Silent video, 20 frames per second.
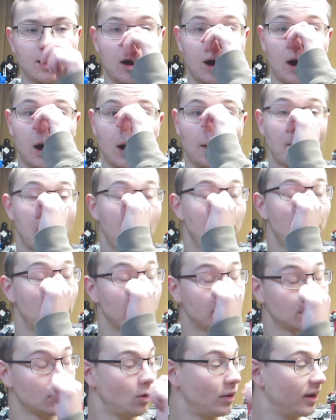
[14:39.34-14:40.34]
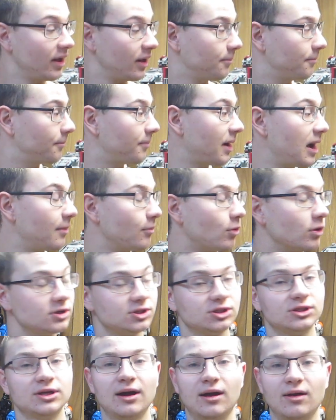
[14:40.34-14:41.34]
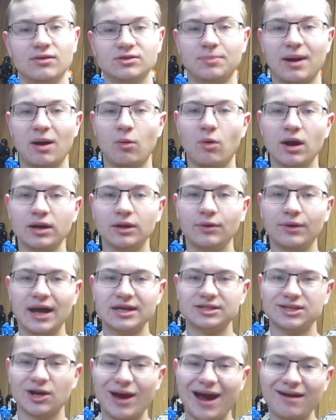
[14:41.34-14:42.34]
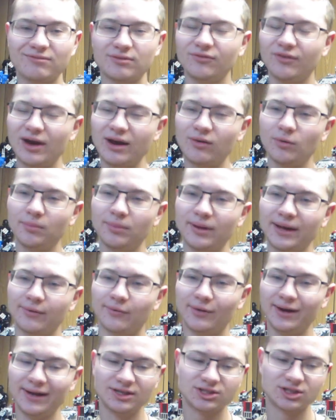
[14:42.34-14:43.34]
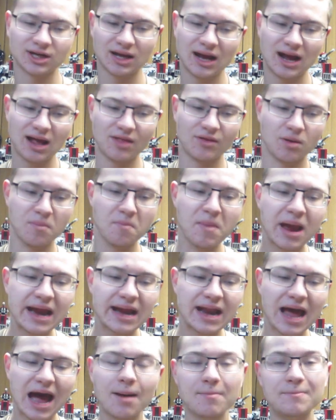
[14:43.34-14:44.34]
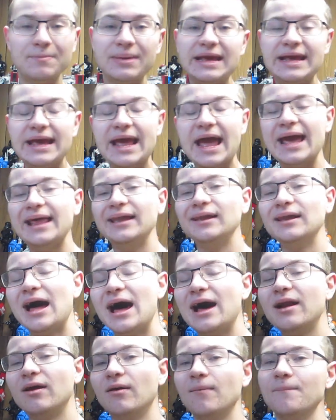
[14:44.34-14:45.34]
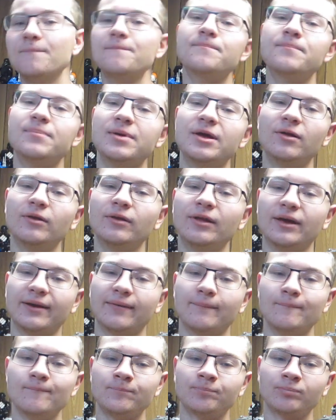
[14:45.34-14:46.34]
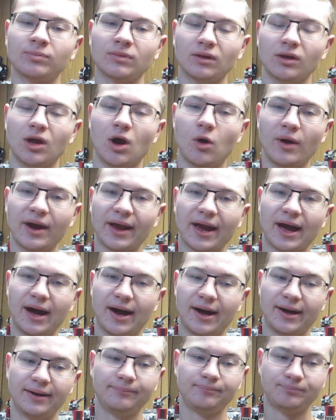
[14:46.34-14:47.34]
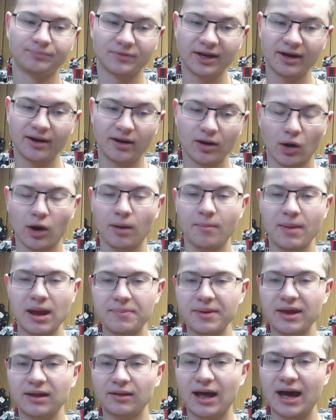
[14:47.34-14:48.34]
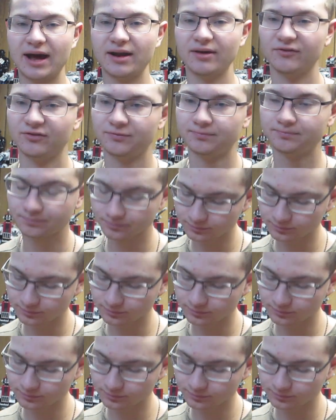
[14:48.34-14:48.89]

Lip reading: I might go in and buy more shelves, but I want you guys to know after Vibroblade Ridge, there may not be a lot of building going on here, or it may be a lot of,